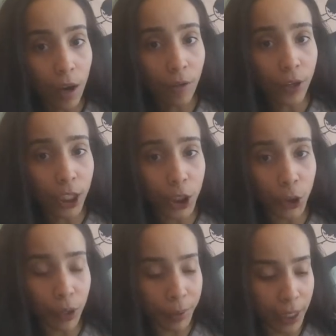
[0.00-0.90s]
for
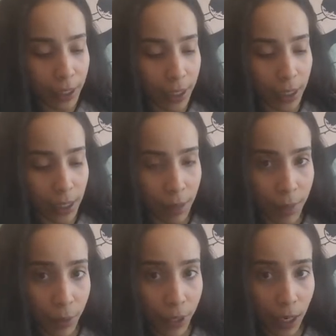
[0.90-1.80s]
contributing to this
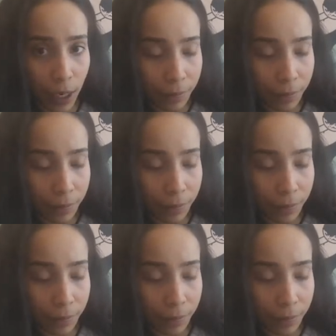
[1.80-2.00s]
community.